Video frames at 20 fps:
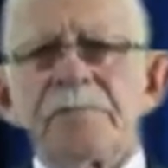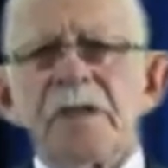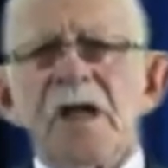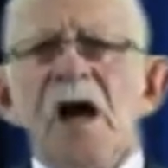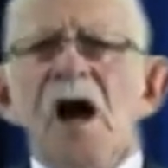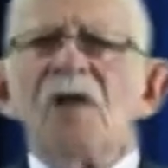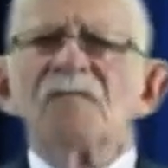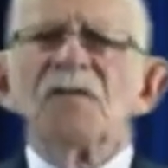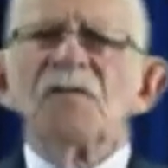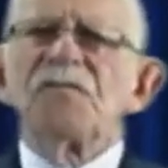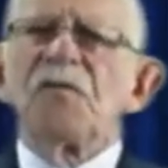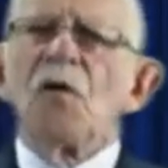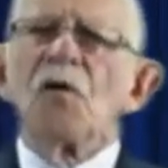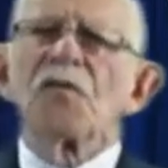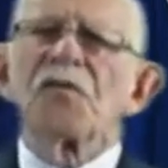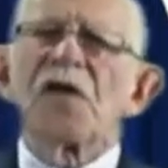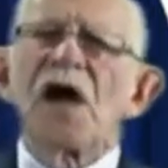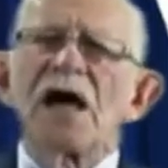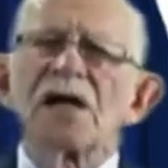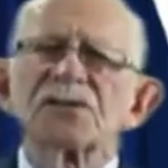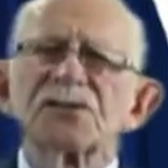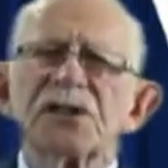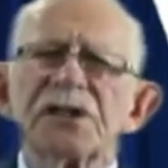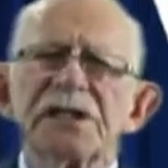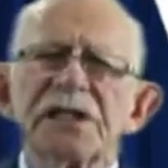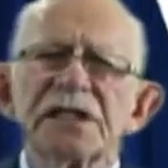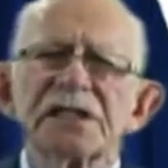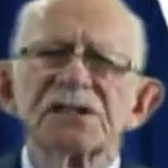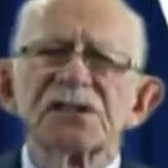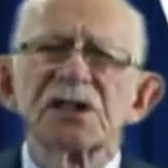Over 4,000
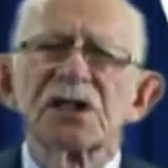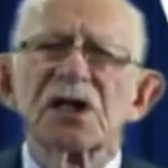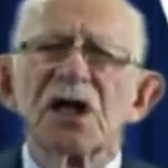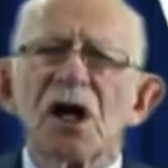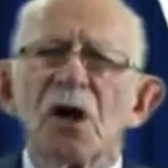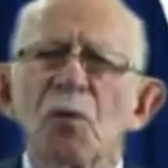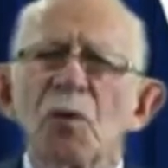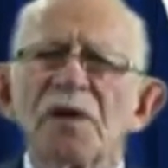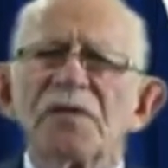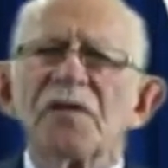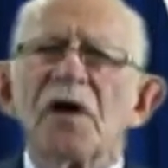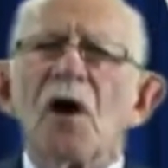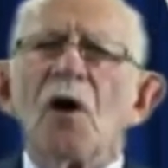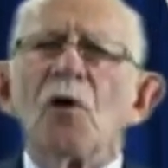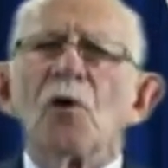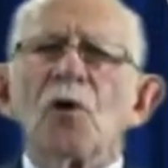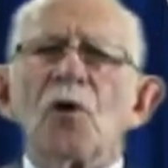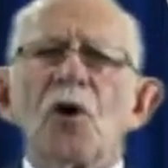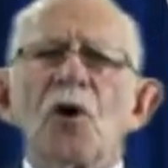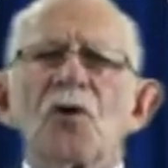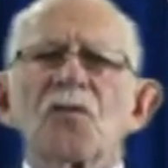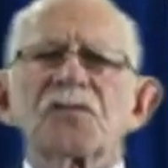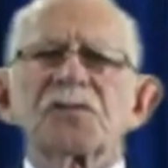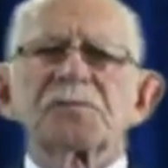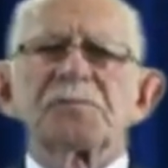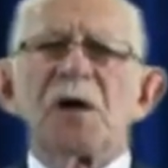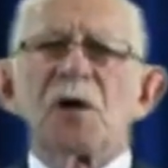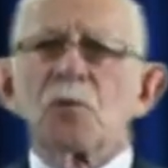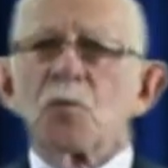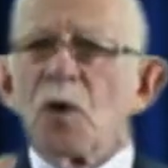years ago, when the whole earth
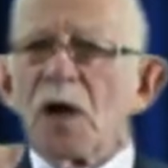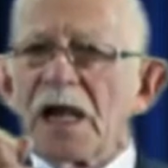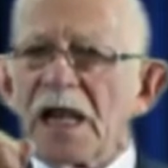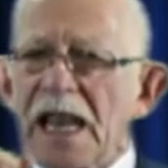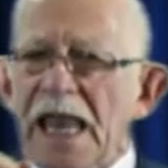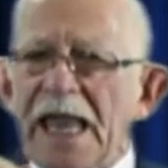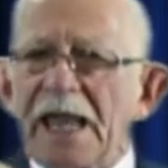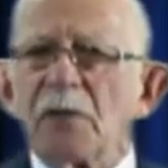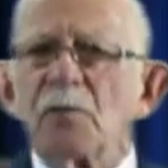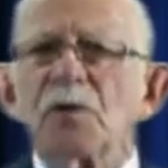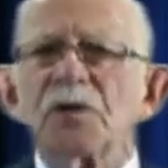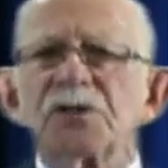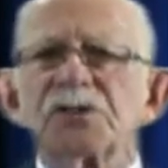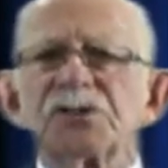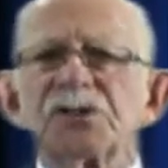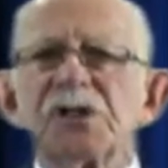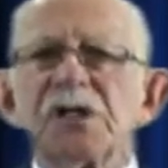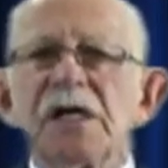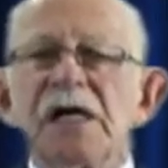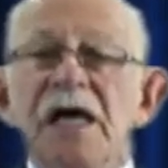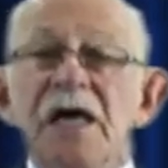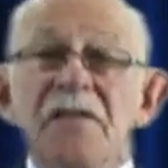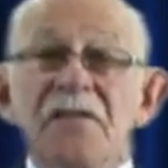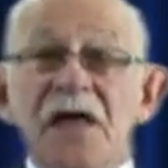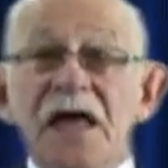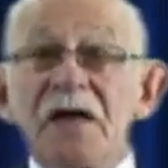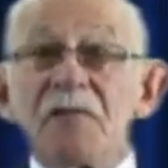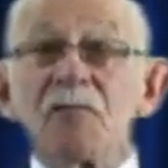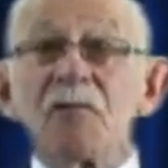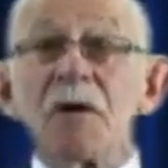spoke one language,
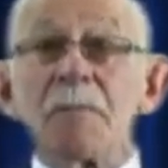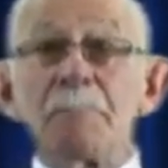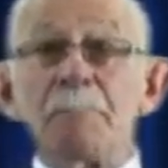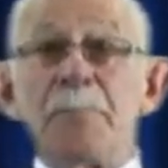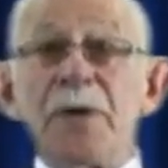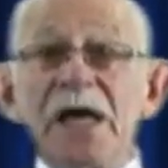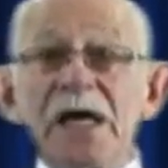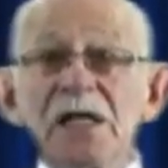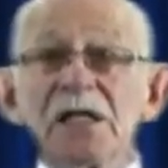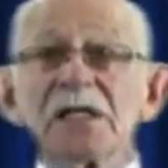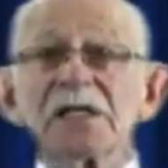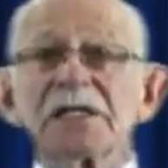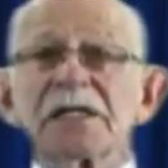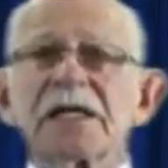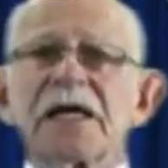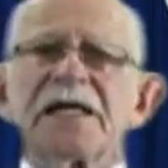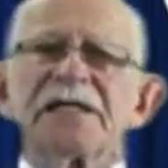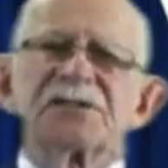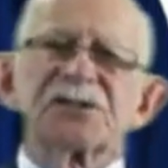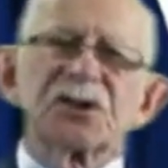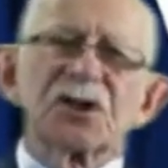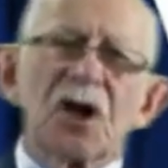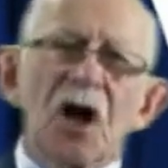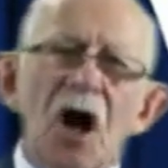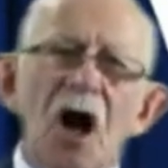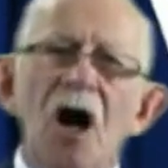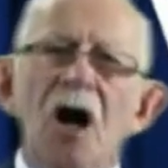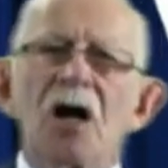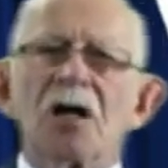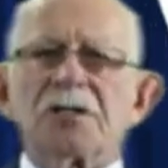they rebelled against
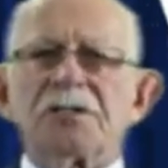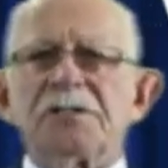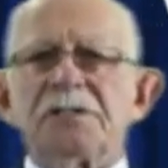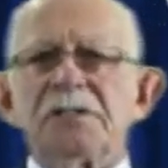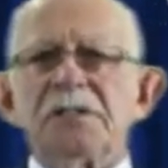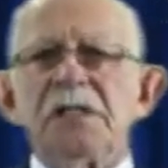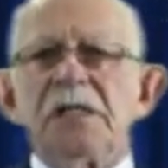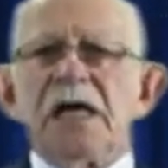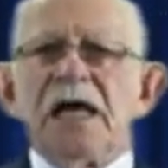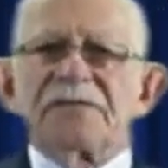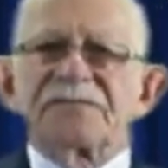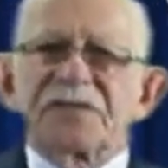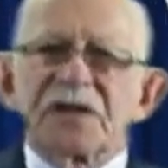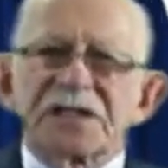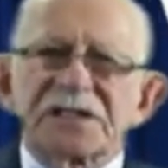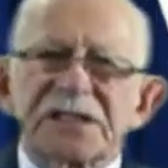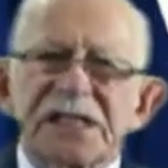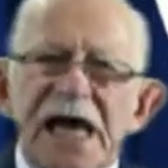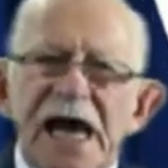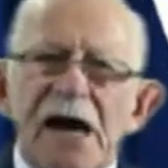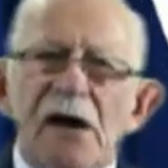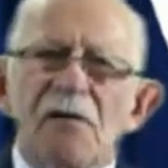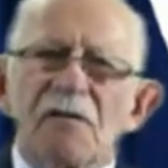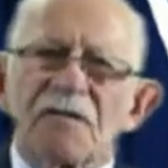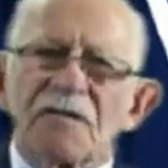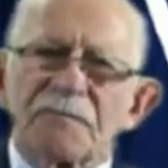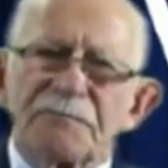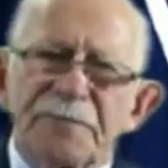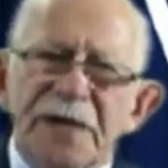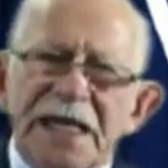God at the
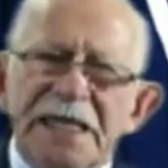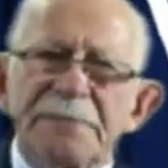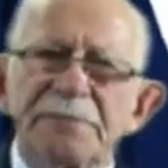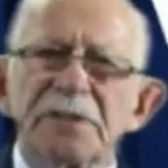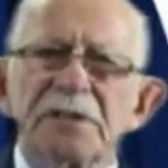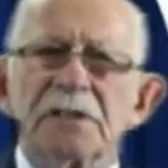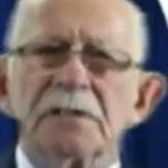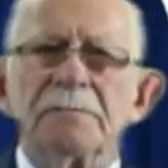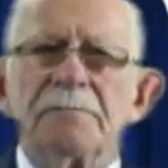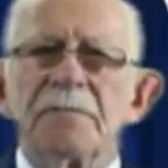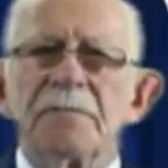Tower of Babel.